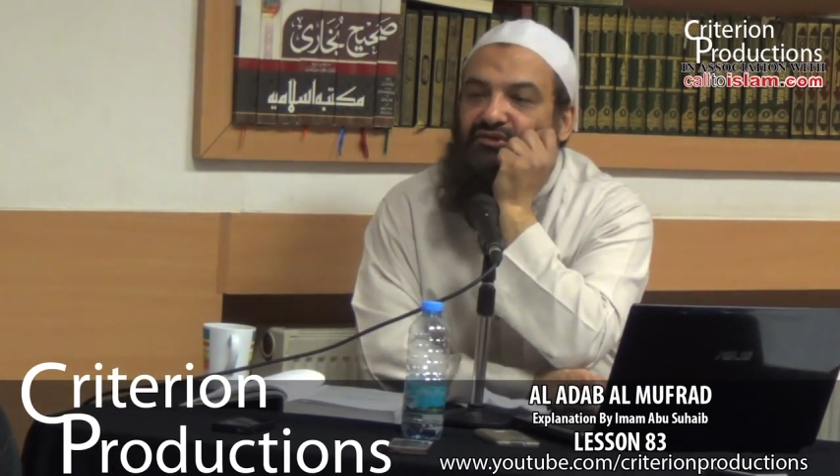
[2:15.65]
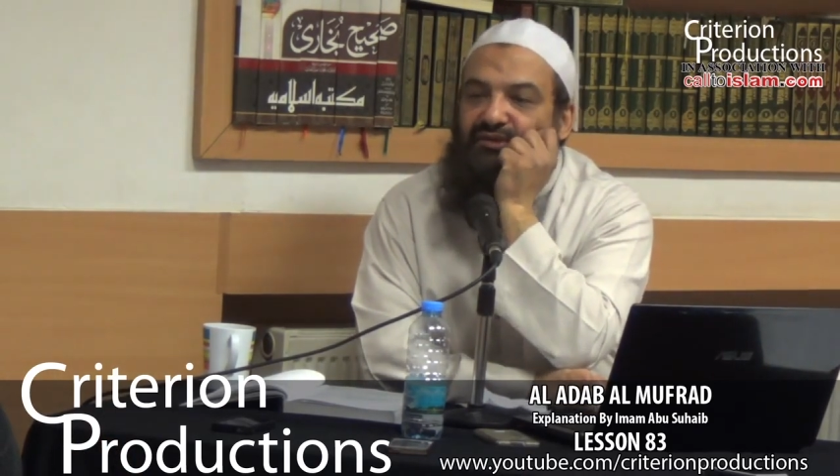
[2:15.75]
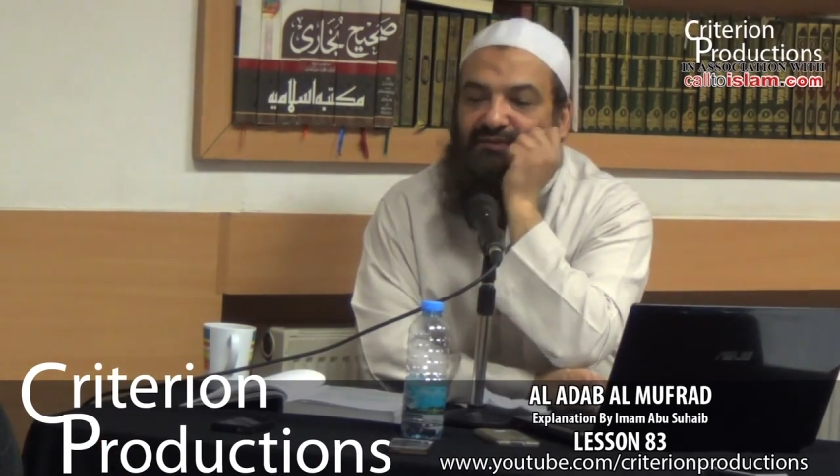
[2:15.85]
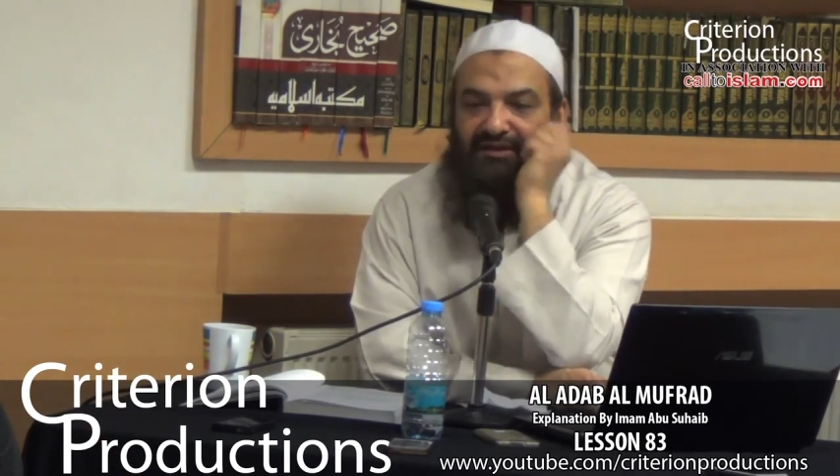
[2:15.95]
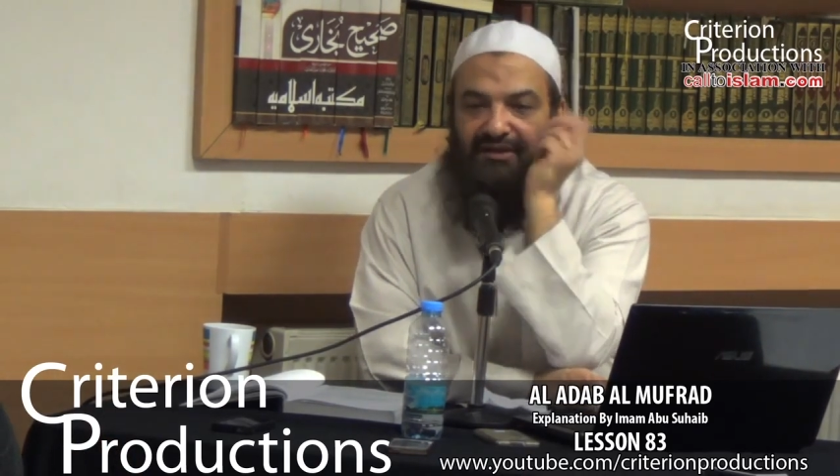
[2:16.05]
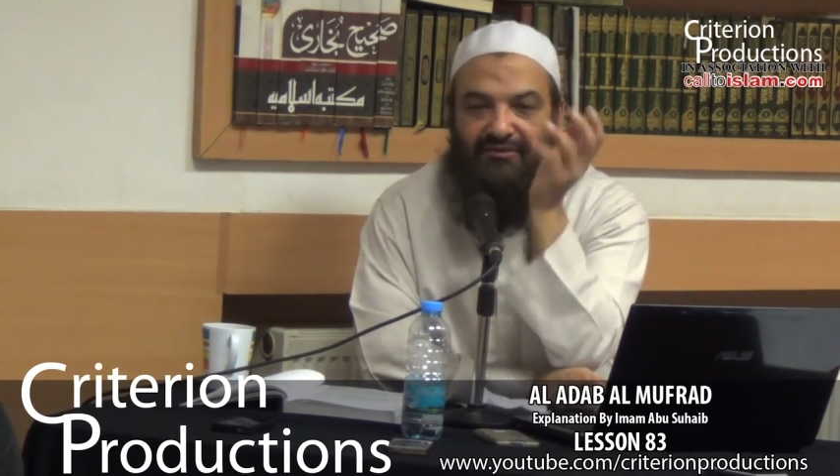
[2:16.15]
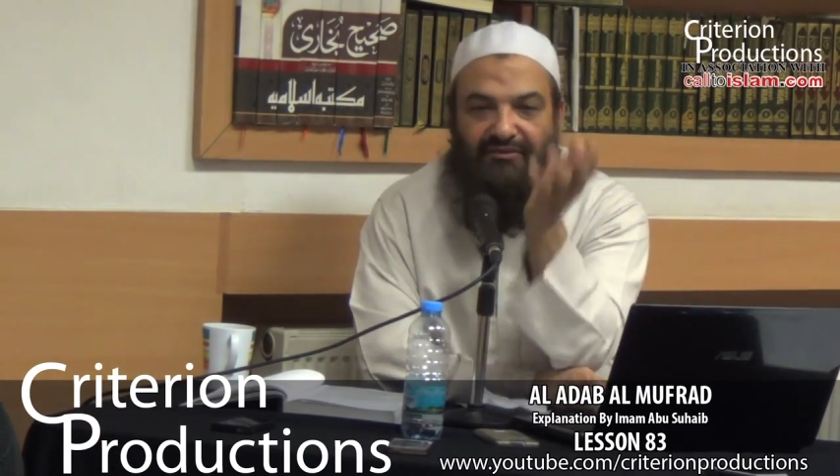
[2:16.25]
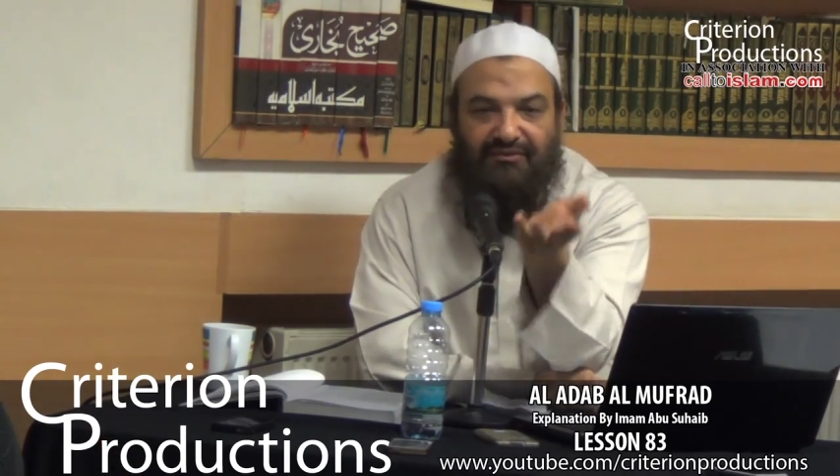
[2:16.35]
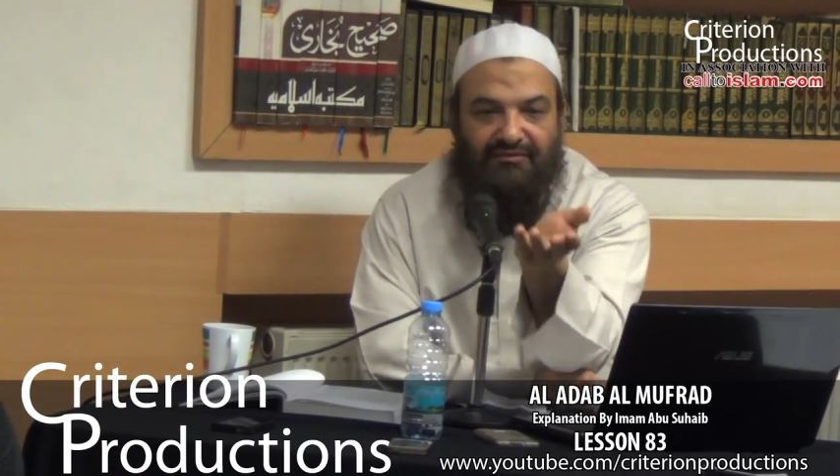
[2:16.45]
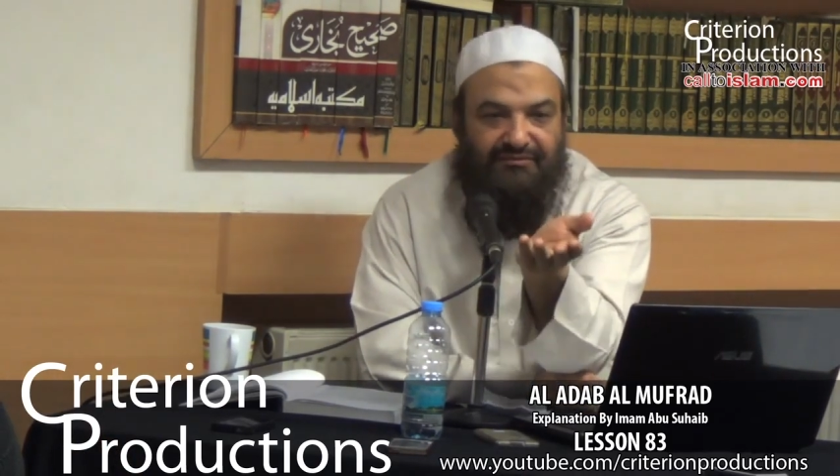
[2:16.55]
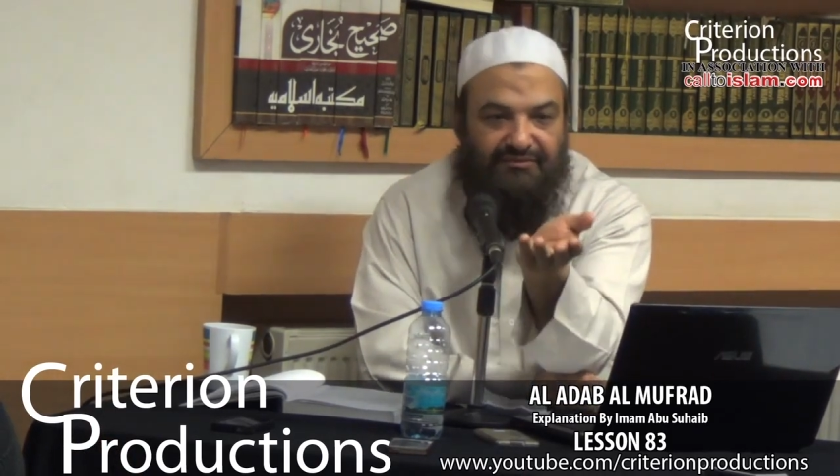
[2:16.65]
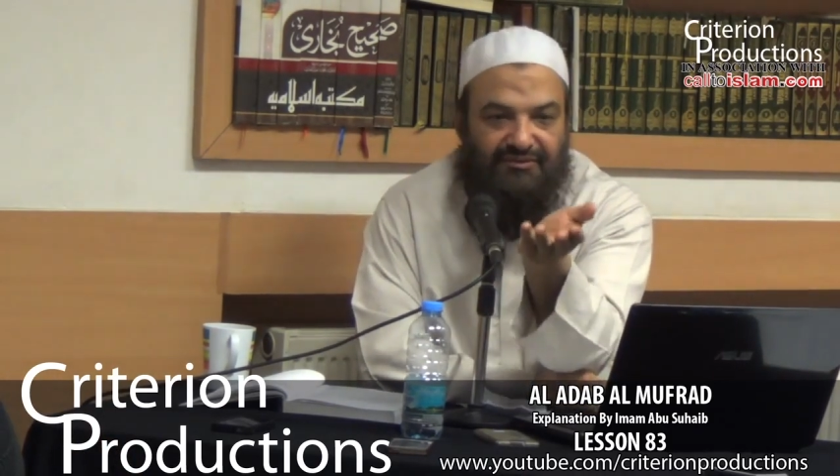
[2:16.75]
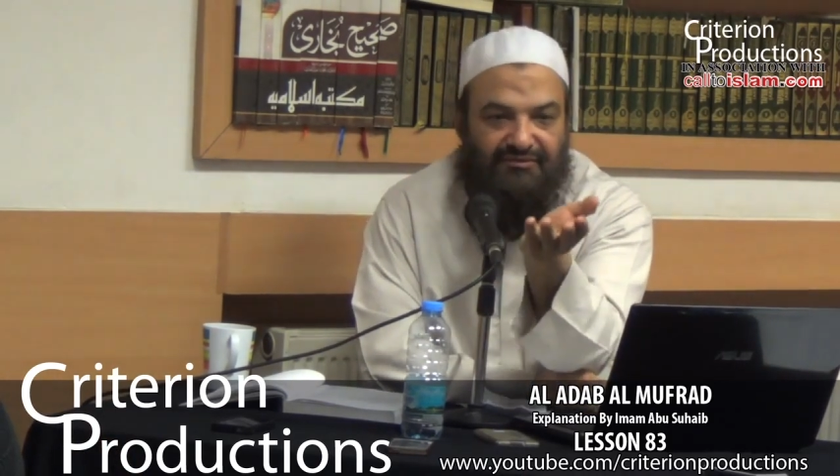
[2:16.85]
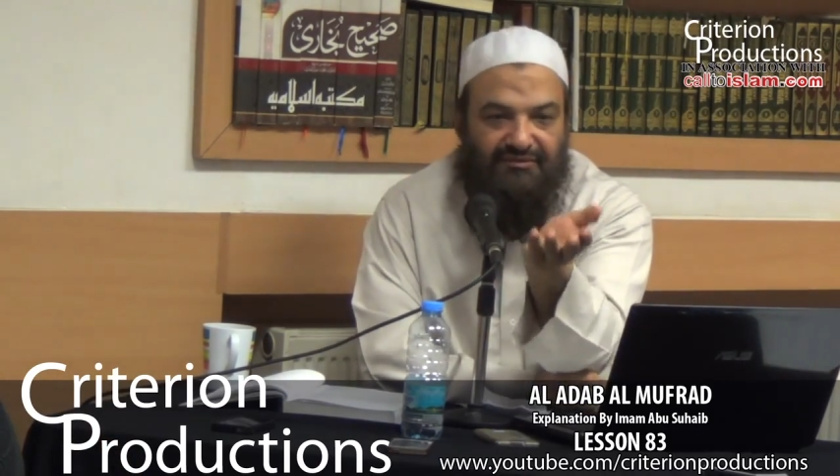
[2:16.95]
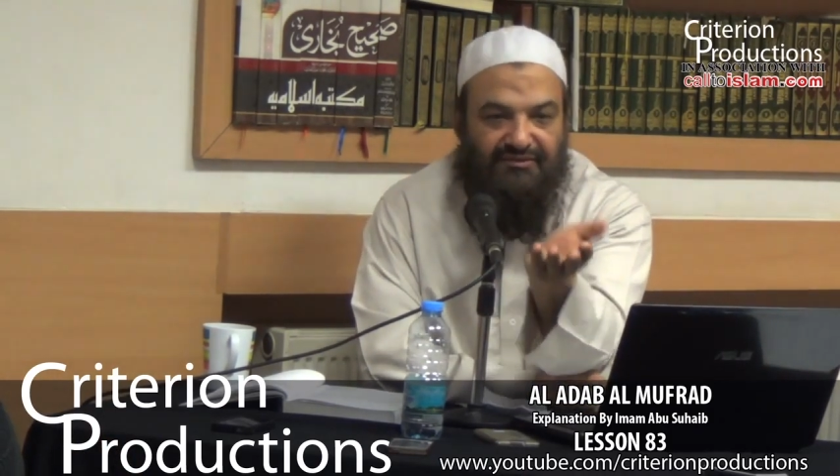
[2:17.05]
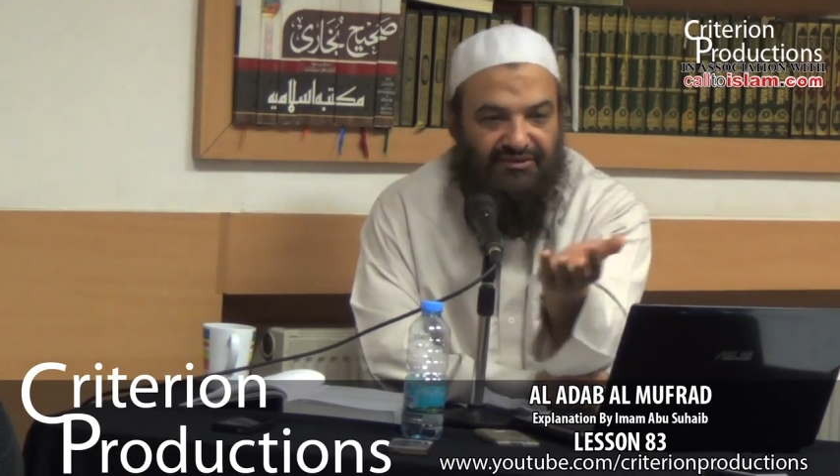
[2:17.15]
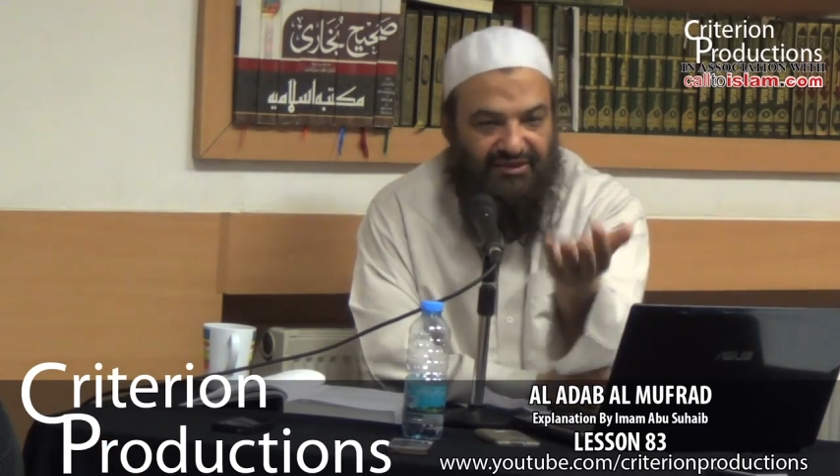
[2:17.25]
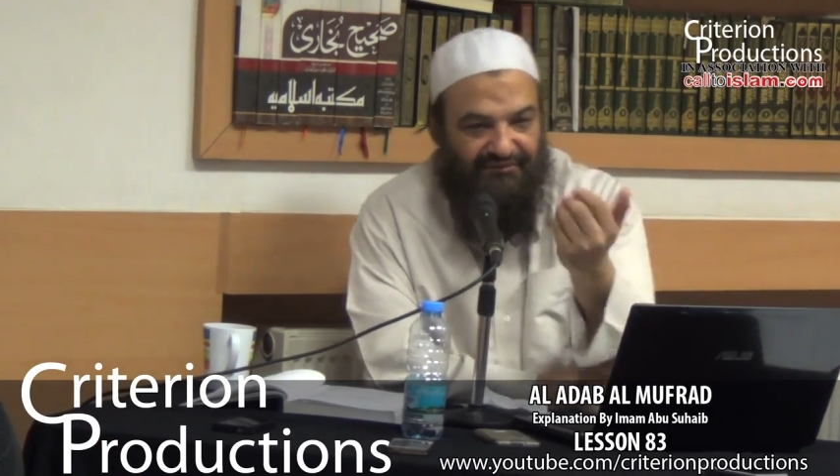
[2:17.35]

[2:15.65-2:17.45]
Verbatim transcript: So brother, you